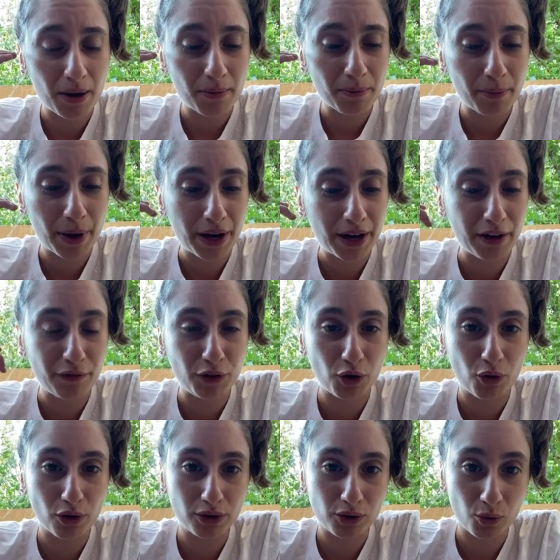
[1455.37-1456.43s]
But if you
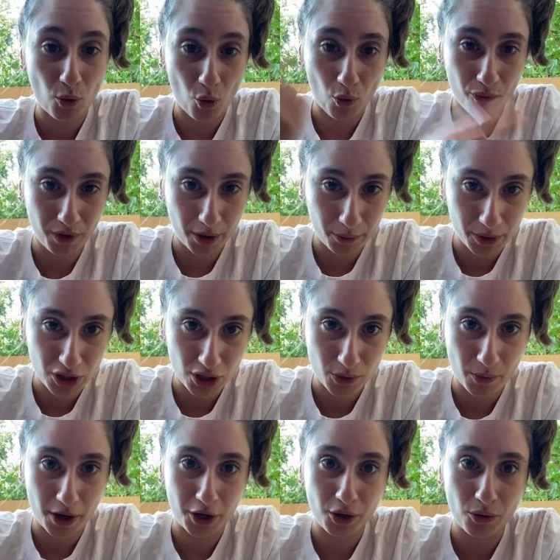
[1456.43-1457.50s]
go to Ovir, which is
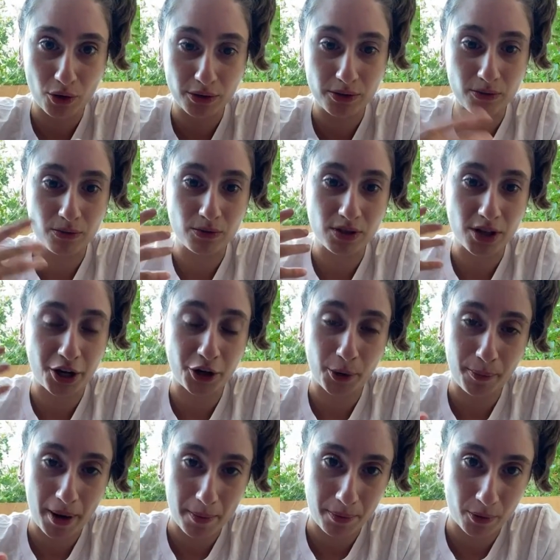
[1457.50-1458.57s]
where you go to start your
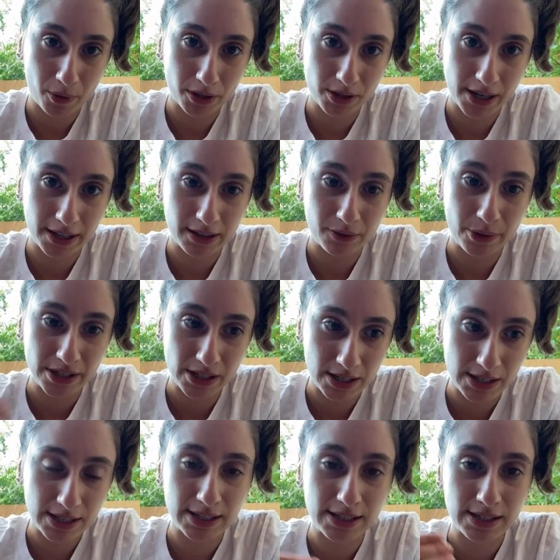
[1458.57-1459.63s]
paperwork to get the
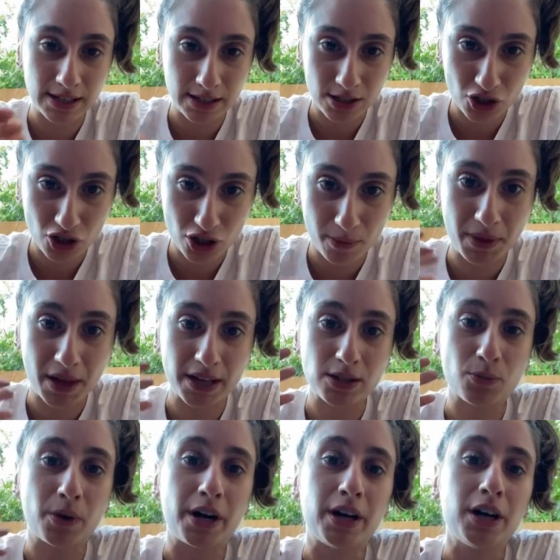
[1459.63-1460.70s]
residency and citizenship, that's
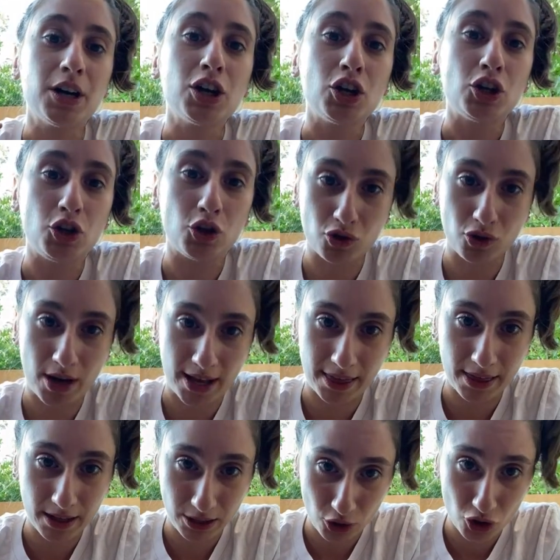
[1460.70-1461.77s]
where you should
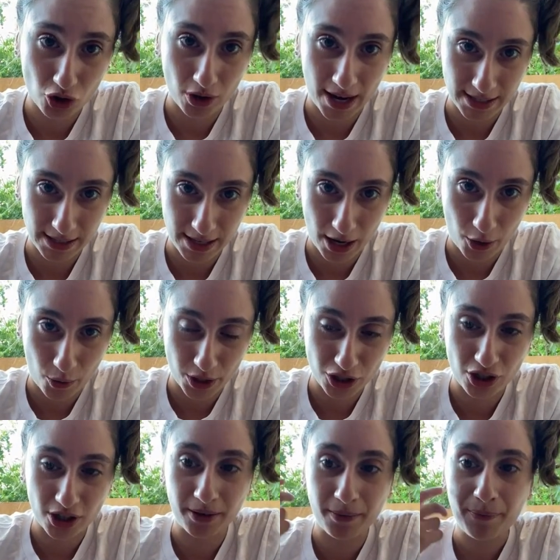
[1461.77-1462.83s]
ask that
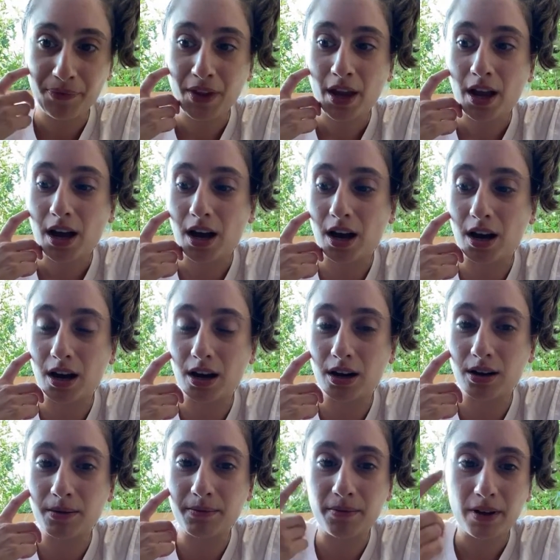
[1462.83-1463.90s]
question.
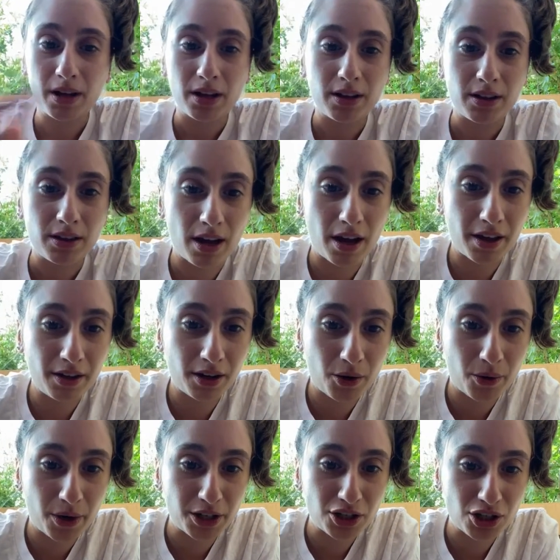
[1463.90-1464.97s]
The other
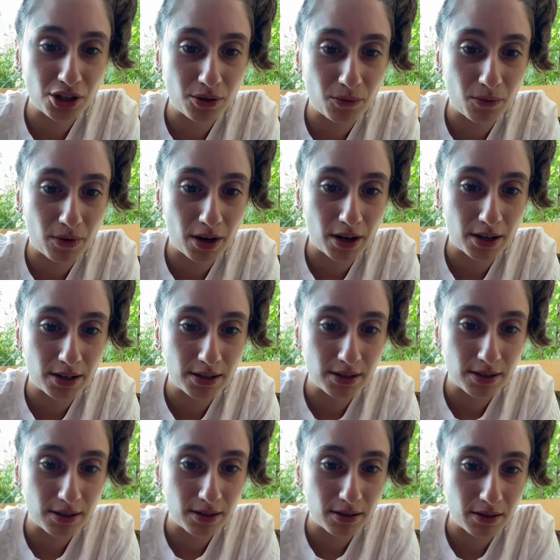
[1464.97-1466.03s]
question was,
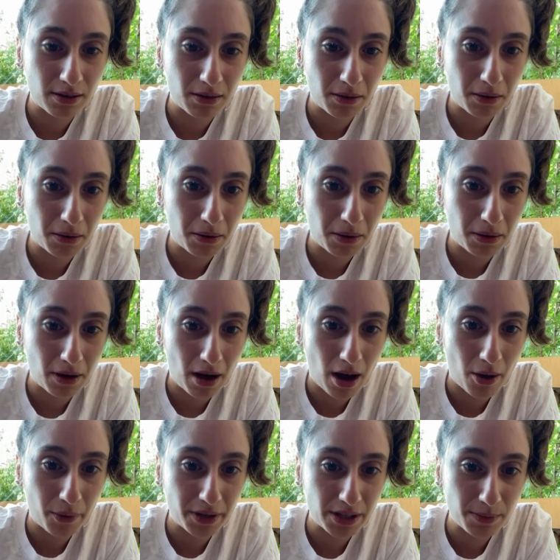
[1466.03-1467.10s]

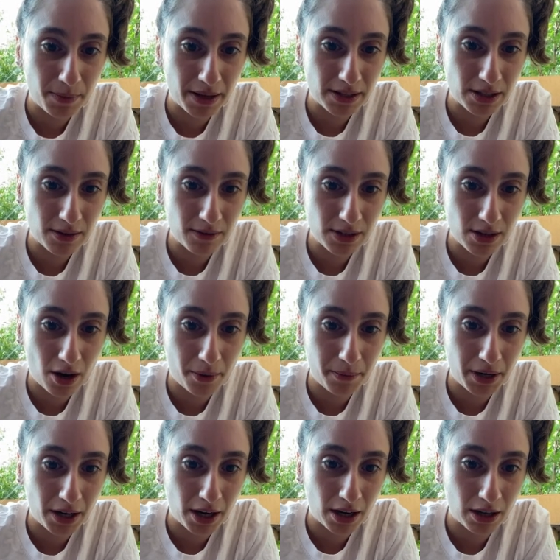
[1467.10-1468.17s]
how expensive is
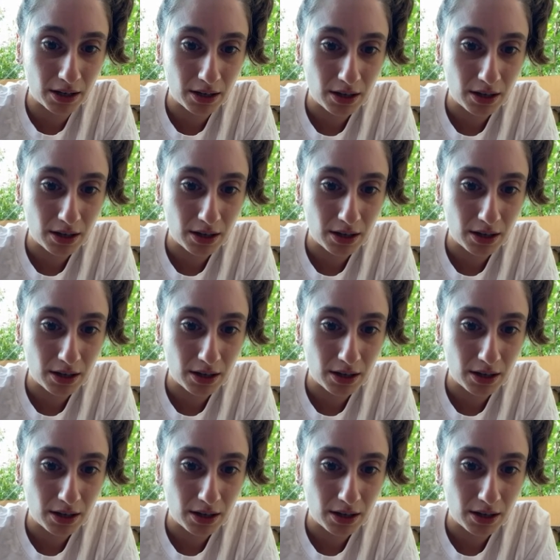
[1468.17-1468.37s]
Armenia?